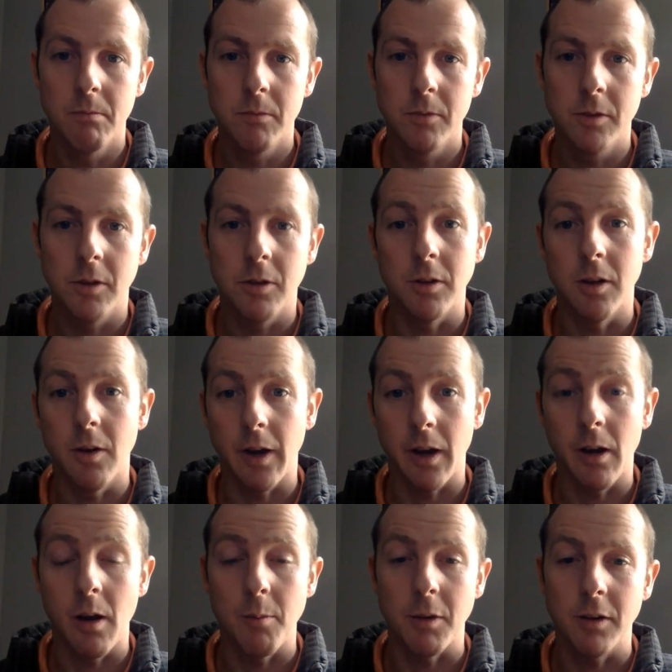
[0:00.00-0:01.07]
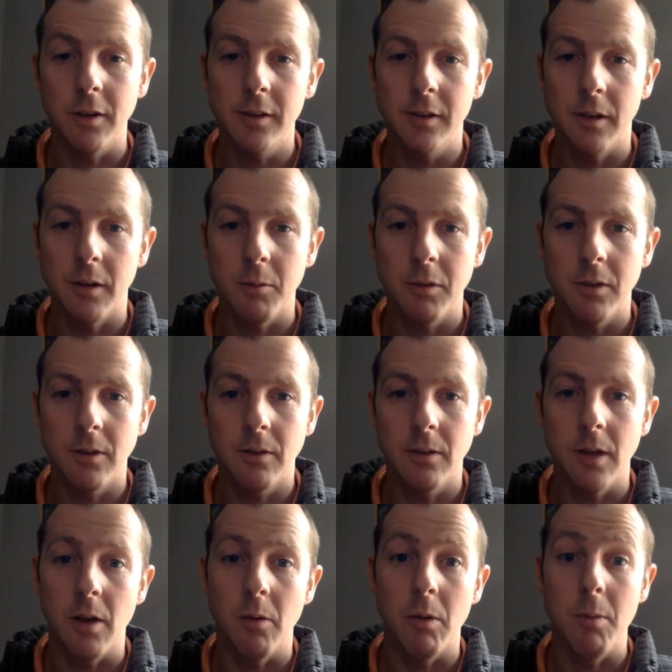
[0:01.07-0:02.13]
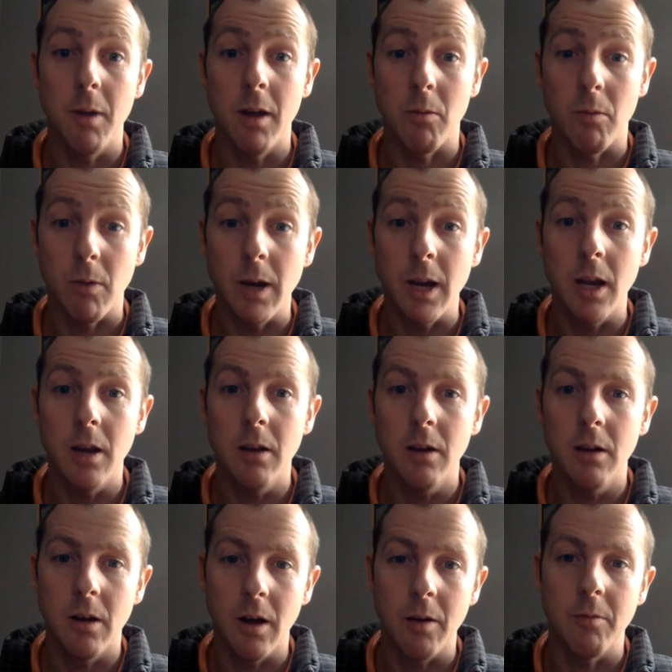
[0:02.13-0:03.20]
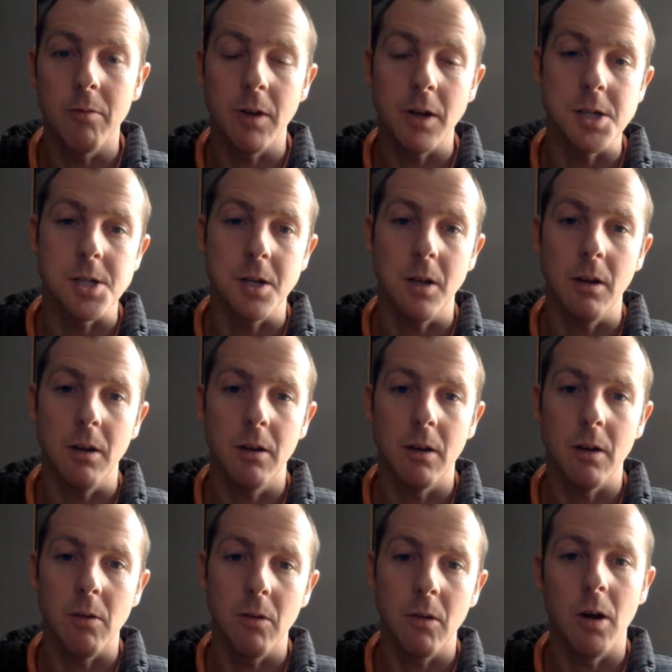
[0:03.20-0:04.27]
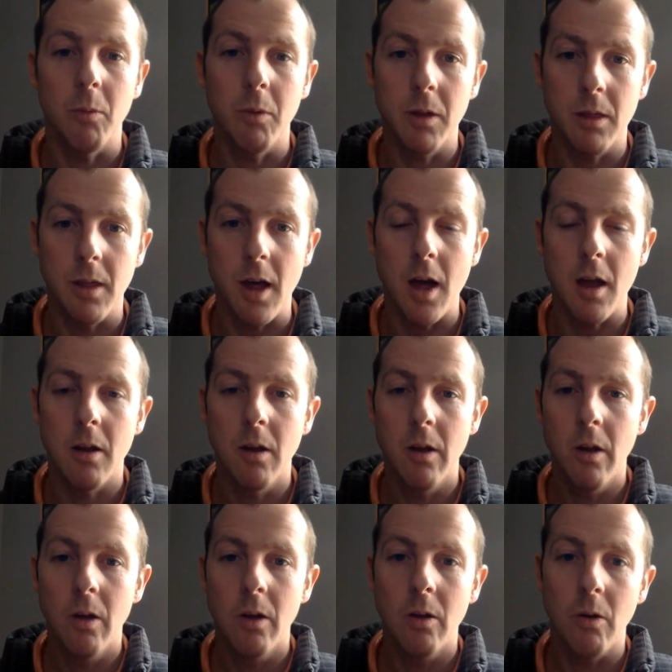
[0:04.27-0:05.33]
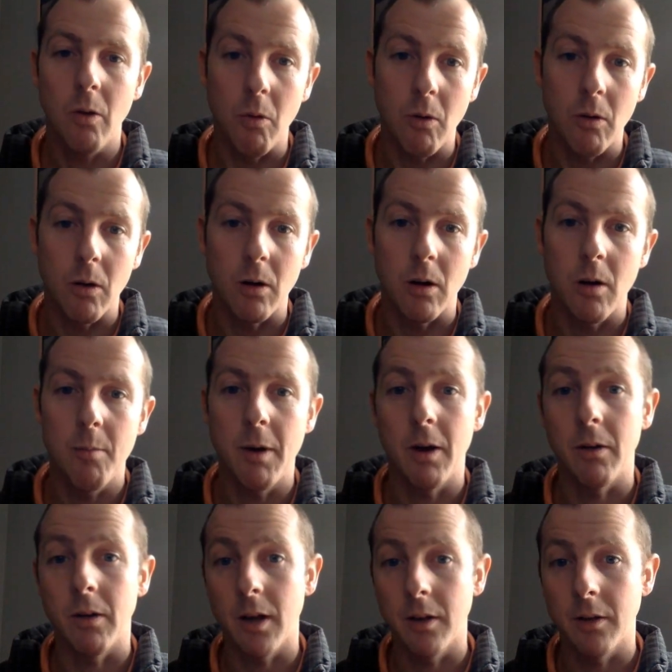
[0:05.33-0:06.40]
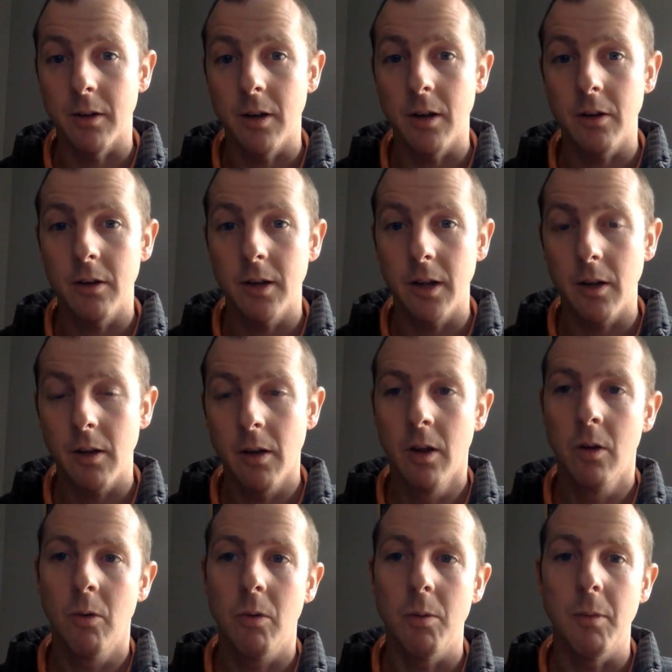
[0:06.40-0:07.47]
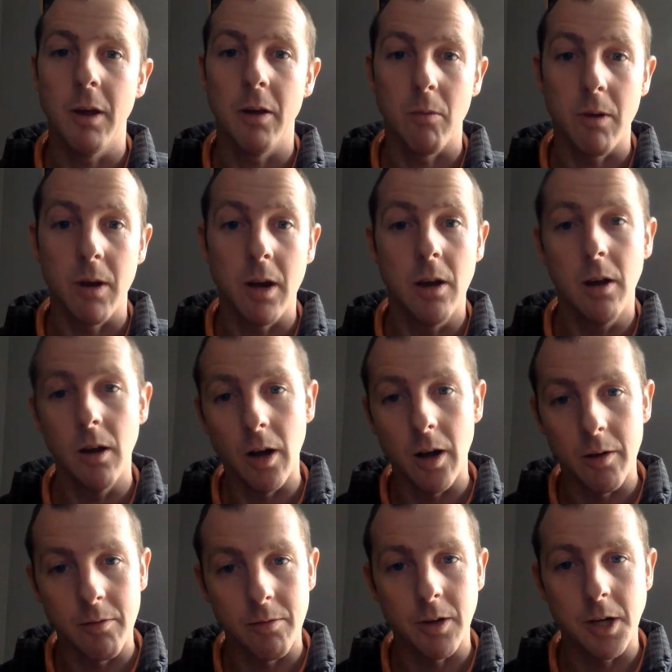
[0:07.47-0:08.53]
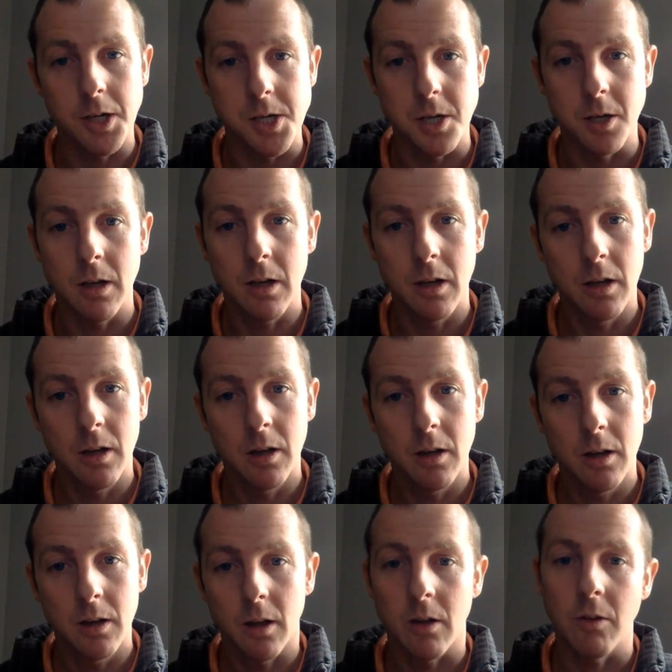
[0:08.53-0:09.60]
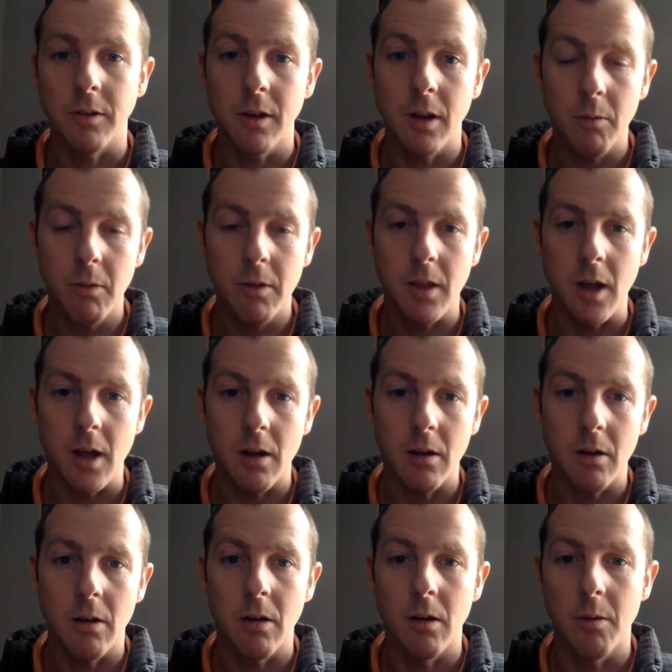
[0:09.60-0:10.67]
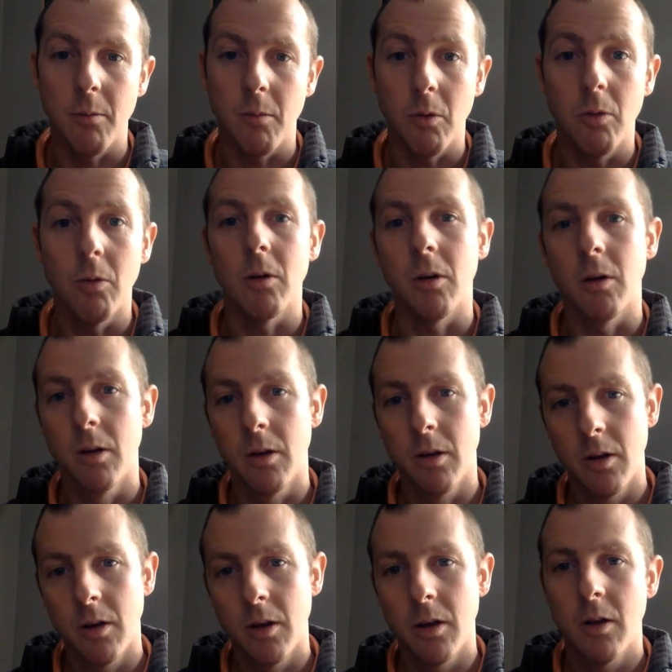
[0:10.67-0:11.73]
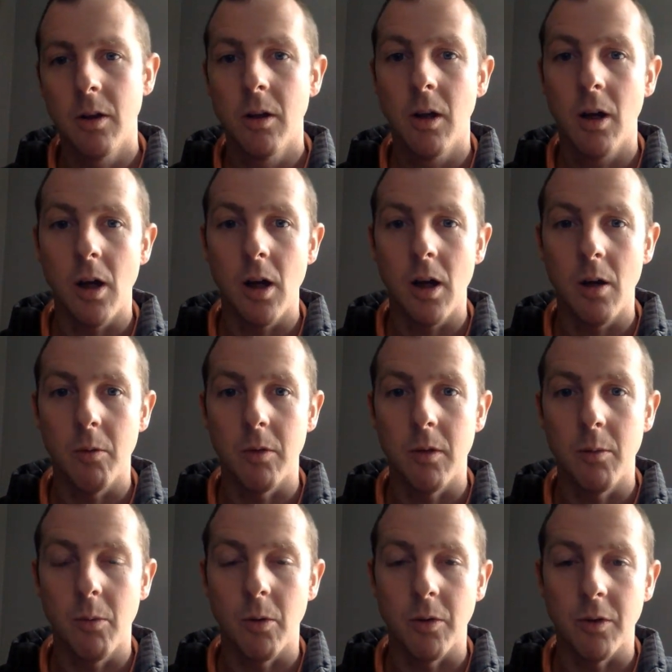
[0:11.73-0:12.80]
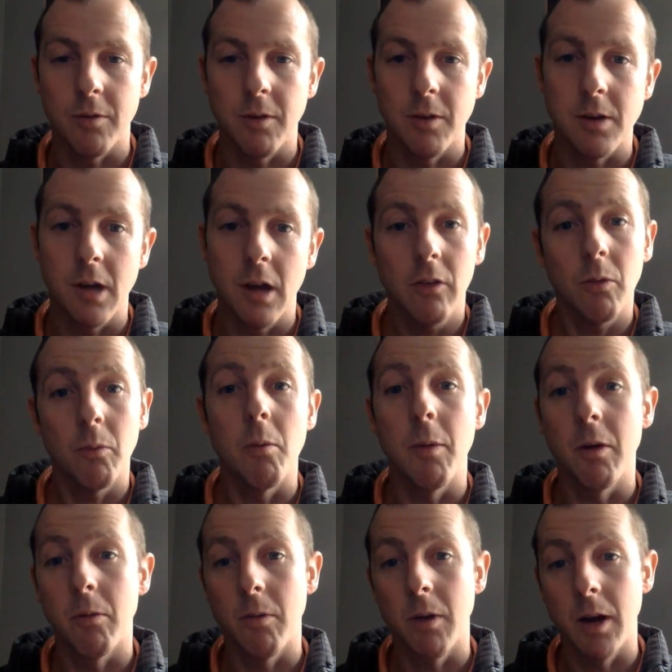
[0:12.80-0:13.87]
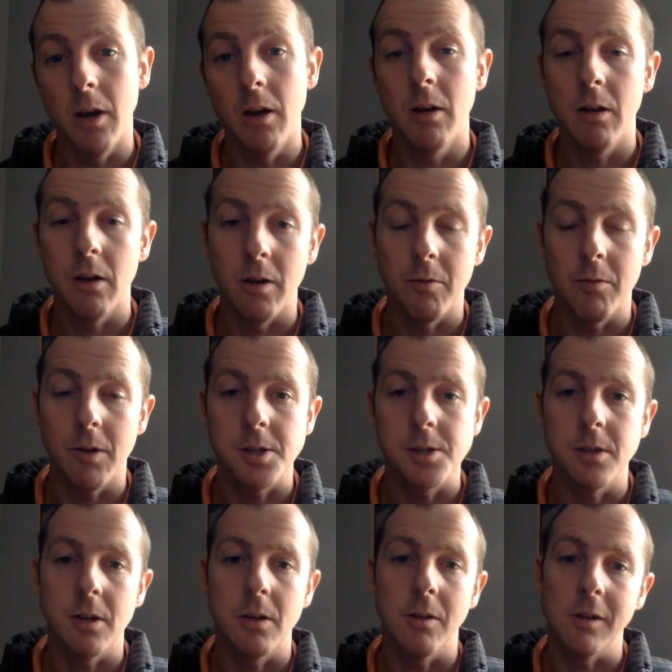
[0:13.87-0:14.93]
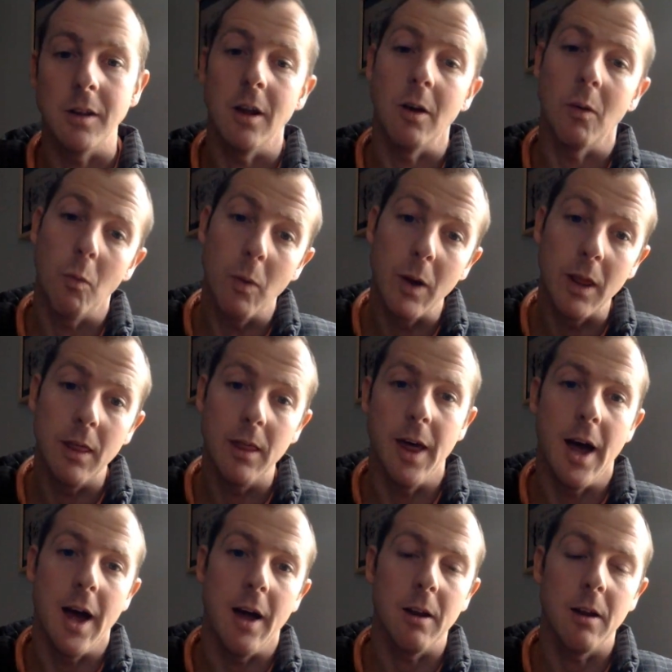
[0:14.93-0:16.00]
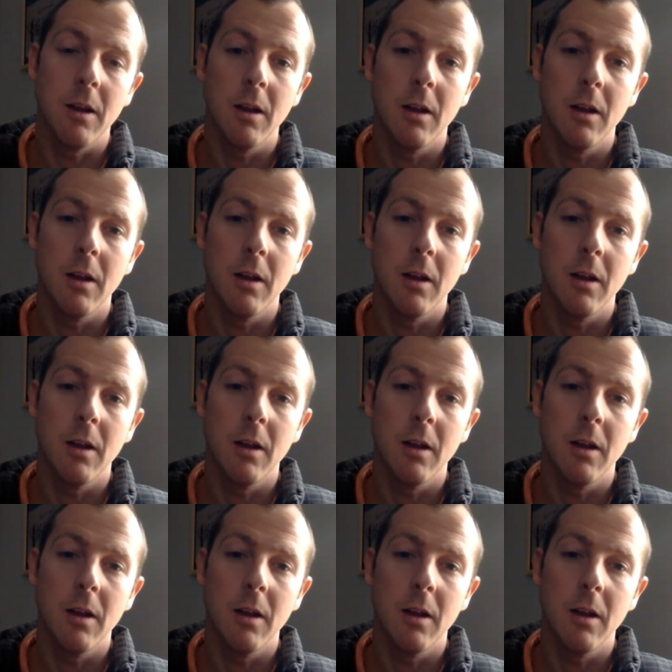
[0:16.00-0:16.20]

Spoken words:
socioeconomic systems, then we may read nonfiction to go along with that. Or about guns and hunting, we may read nonfiction that goes along with that. Or with the importance of education, we may read nonfiction that goes along with that